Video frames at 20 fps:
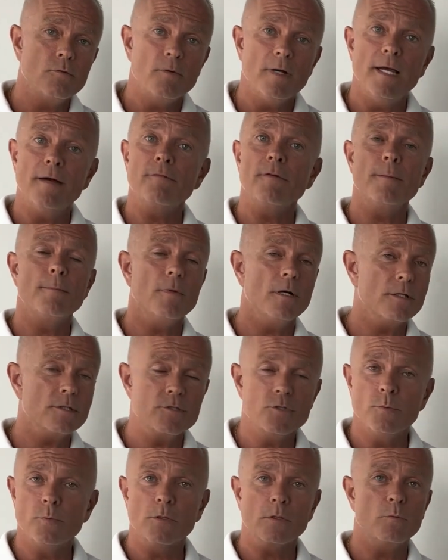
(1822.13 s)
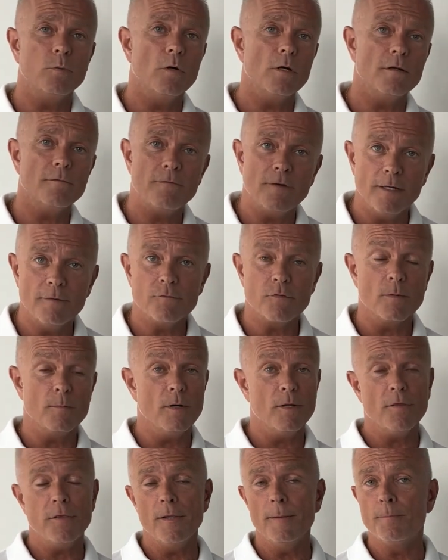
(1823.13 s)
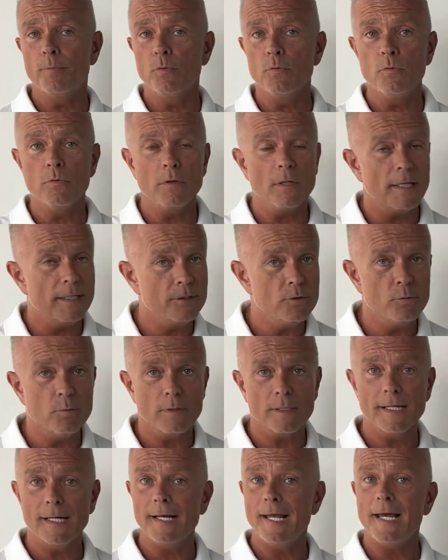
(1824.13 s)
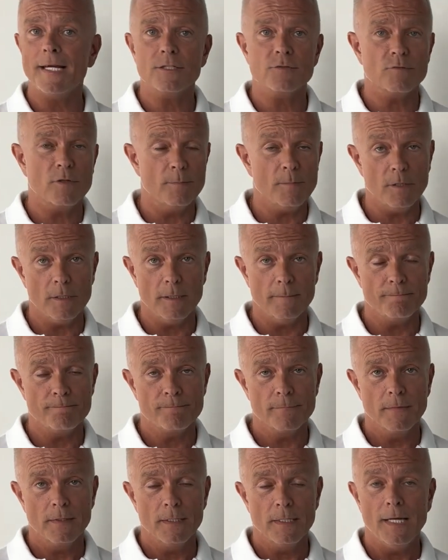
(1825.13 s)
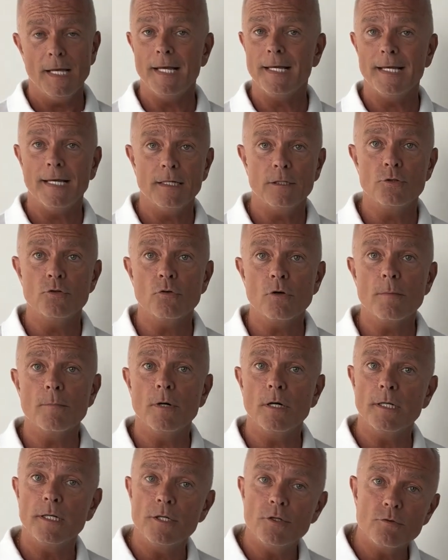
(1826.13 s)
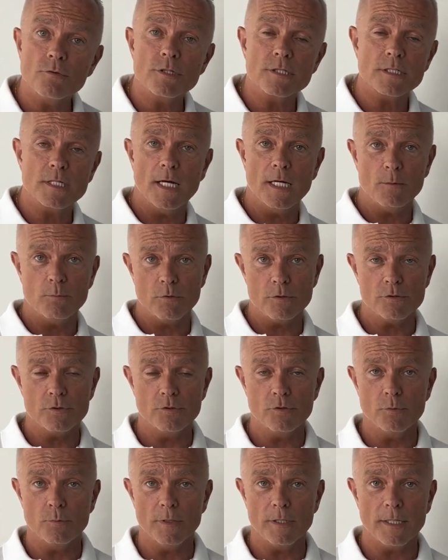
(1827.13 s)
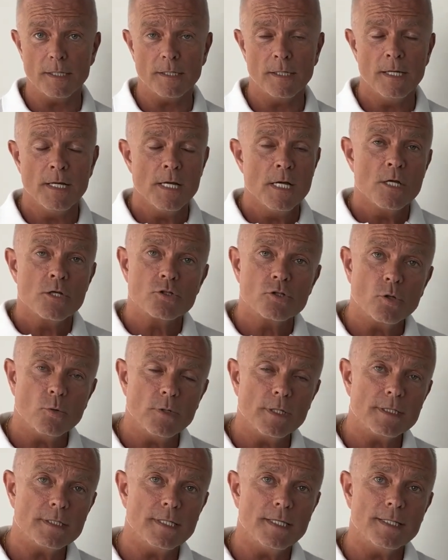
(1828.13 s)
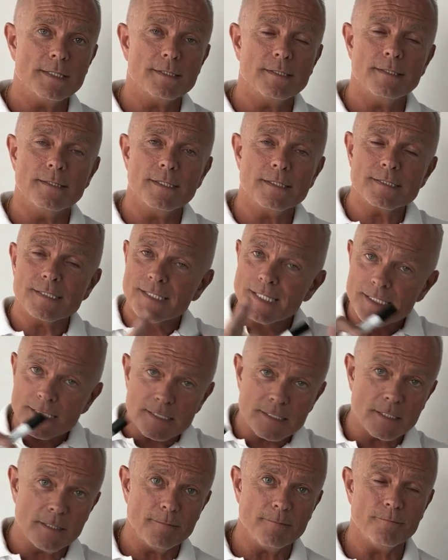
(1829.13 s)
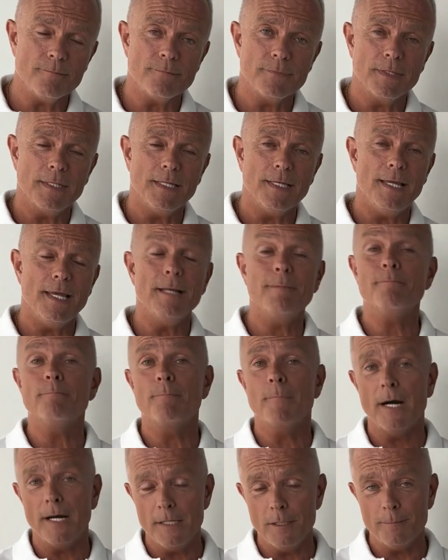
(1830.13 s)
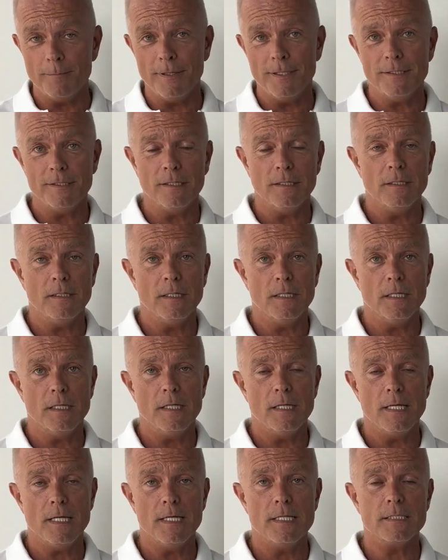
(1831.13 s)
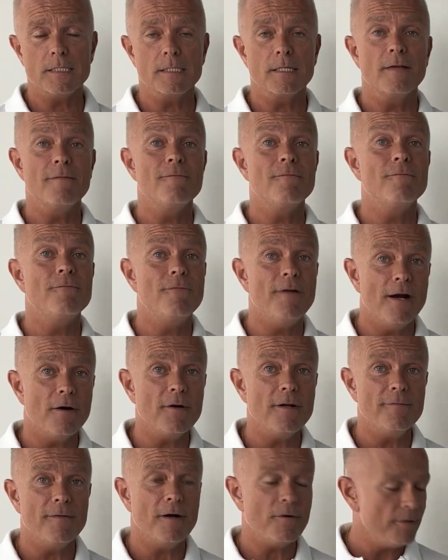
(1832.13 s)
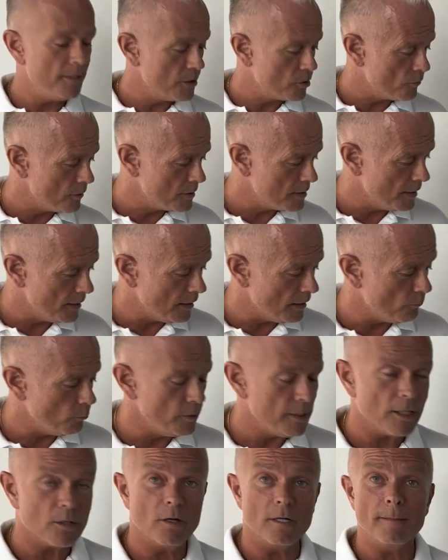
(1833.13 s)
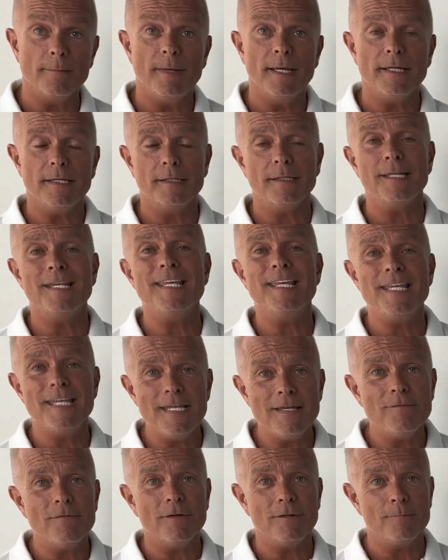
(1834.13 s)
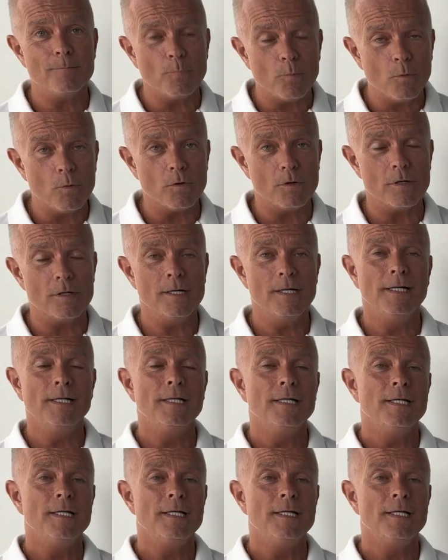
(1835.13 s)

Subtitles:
every month you will qualify for a monthly pool and you will get extra money. Again, your money, you decide what to do with it. So the system, in my opinion, is very, very interesting, and we are going to make it even more